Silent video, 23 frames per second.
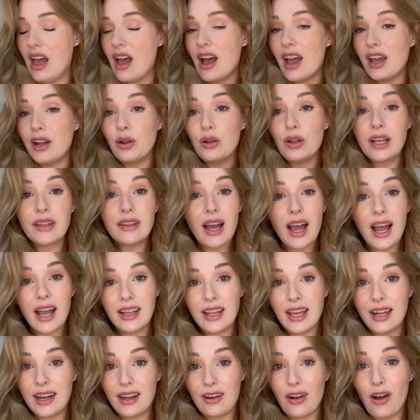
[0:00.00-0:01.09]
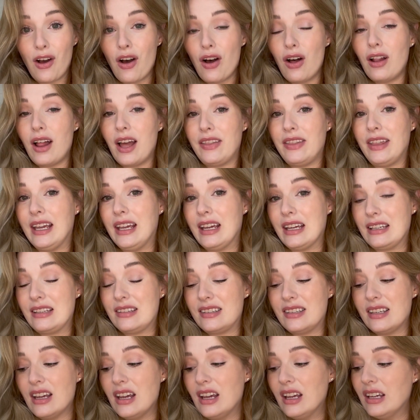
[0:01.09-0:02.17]
I don't like the highlight at all. I think
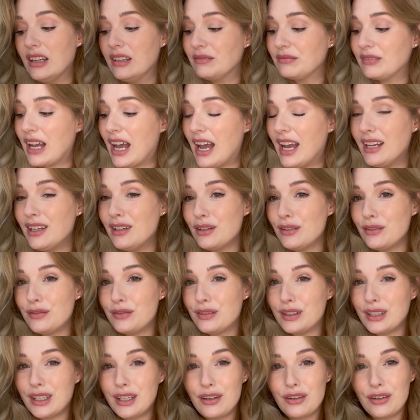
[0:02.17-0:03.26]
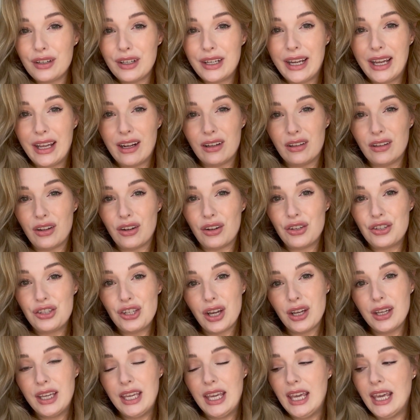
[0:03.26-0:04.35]
it's kind of glittery and a little
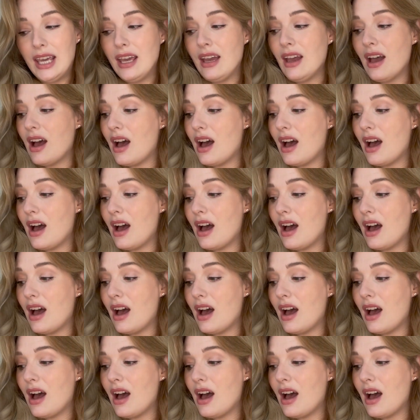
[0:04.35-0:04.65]
chunky.